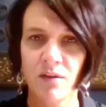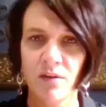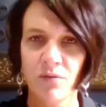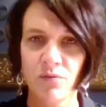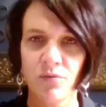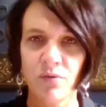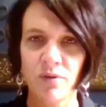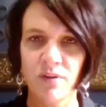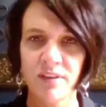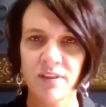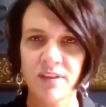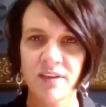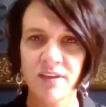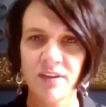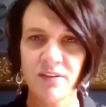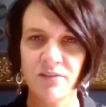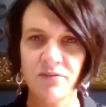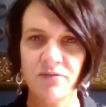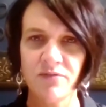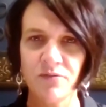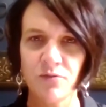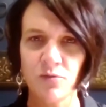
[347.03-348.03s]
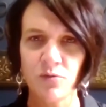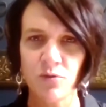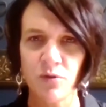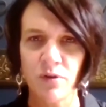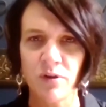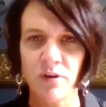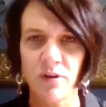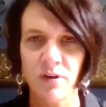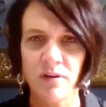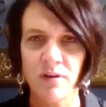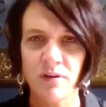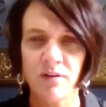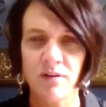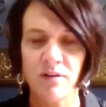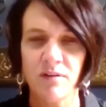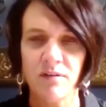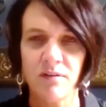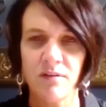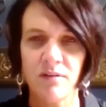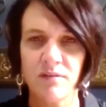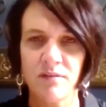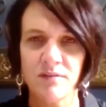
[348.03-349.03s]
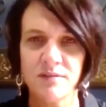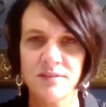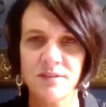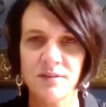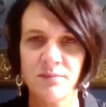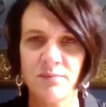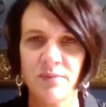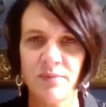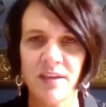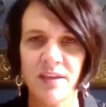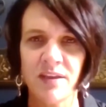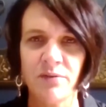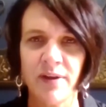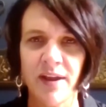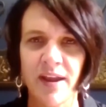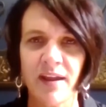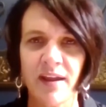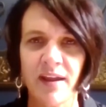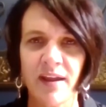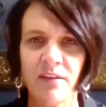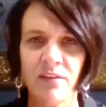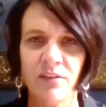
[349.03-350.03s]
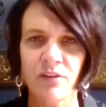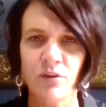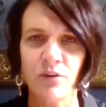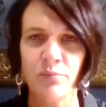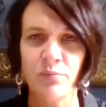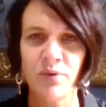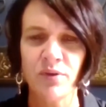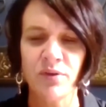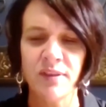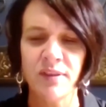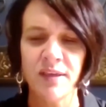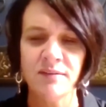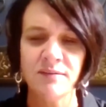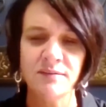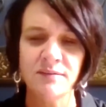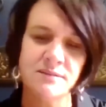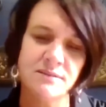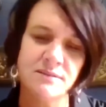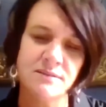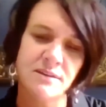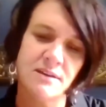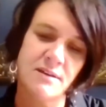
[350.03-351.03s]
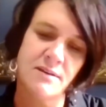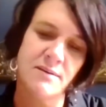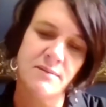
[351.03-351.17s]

Really for some irregular buildings,